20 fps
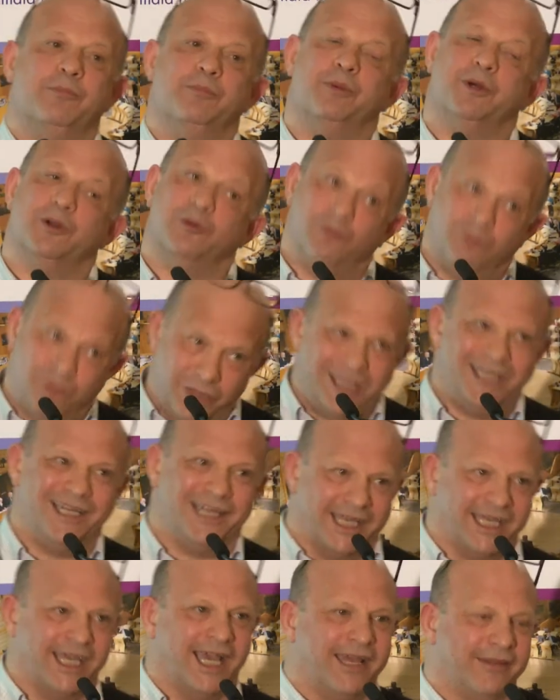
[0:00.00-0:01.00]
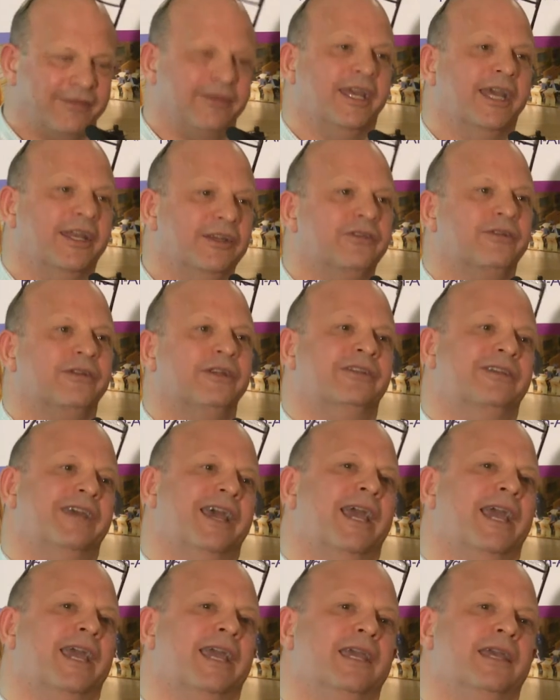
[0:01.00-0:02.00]
but really, at the end of the
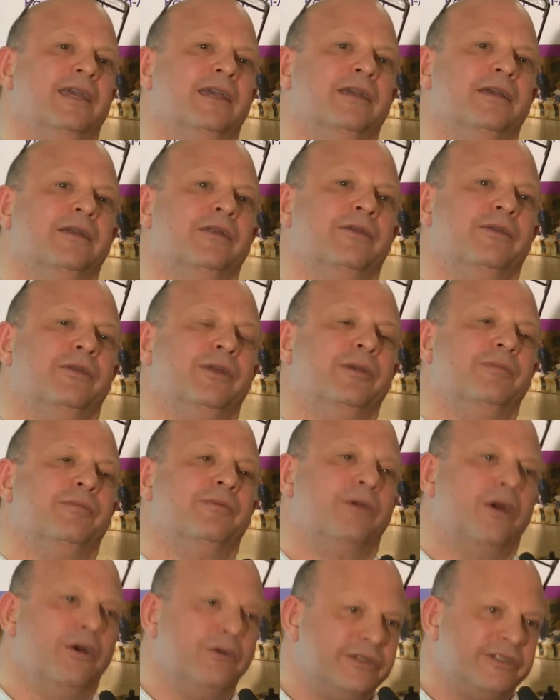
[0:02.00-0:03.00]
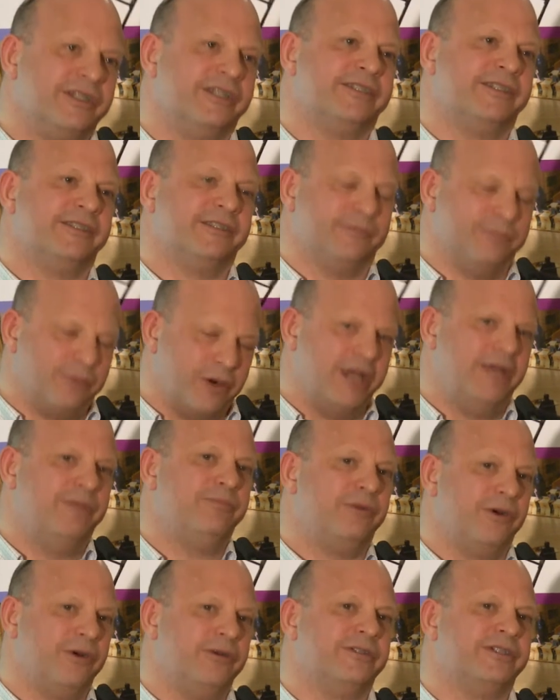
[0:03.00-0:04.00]
day, the processes, the brain
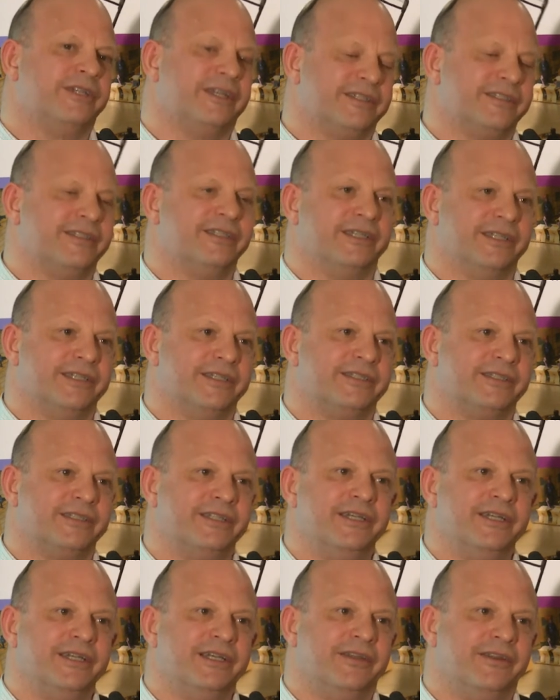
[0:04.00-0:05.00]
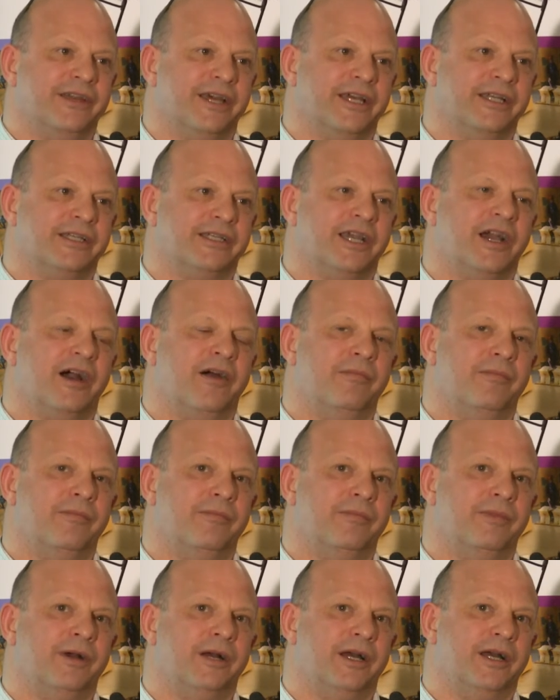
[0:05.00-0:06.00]
processes that,
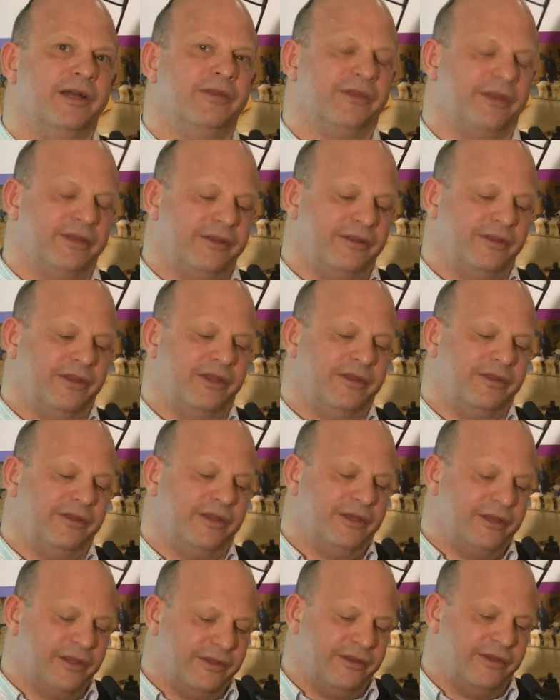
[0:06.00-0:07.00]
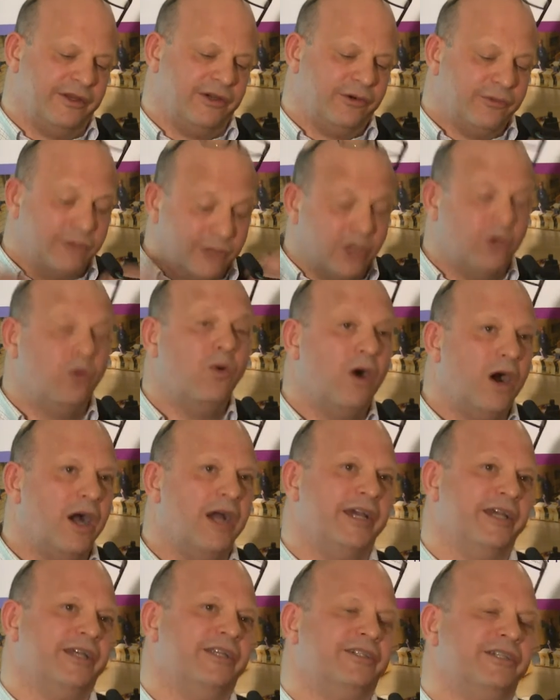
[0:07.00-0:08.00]
come, uh, that, that, that, that are
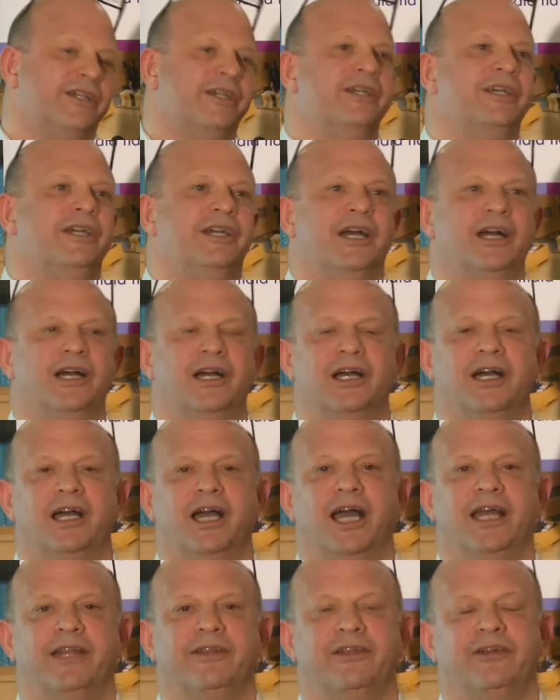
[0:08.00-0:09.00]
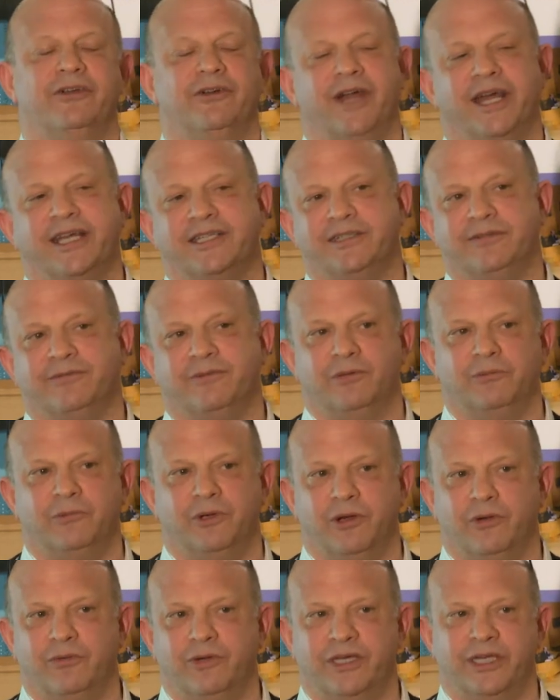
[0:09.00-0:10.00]
required uh, and that are active when we
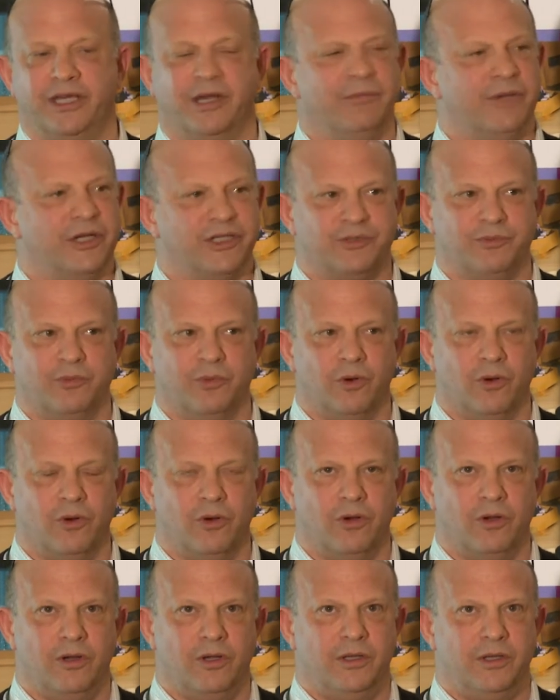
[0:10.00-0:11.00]
are reading are much more